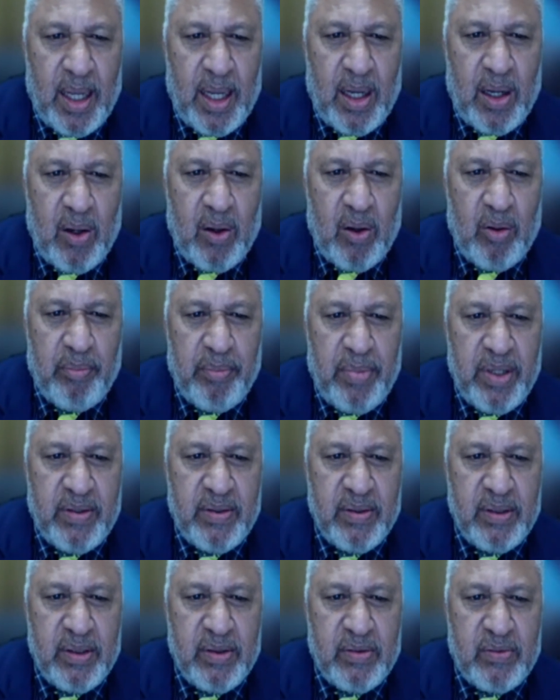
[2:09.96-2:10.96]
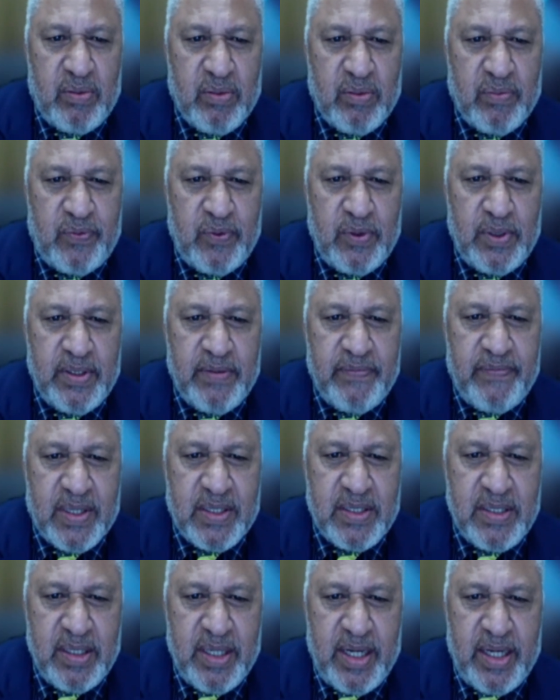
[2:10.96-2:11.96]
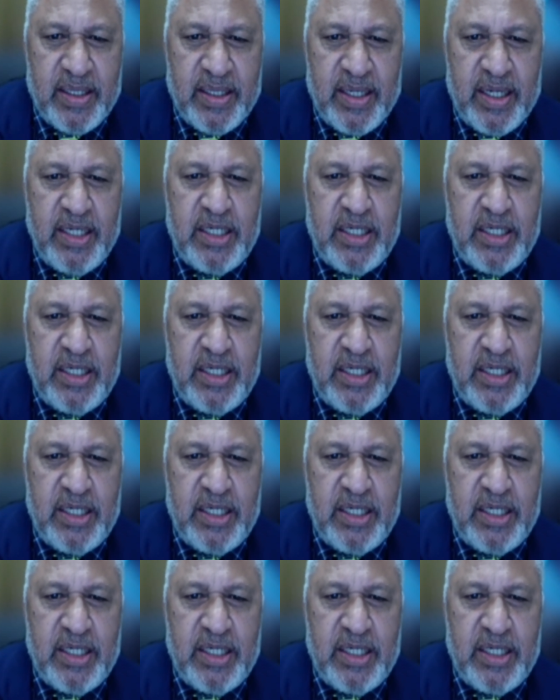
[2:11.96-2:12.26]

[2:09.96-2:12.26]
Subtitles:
Our mission is to fully vaccinate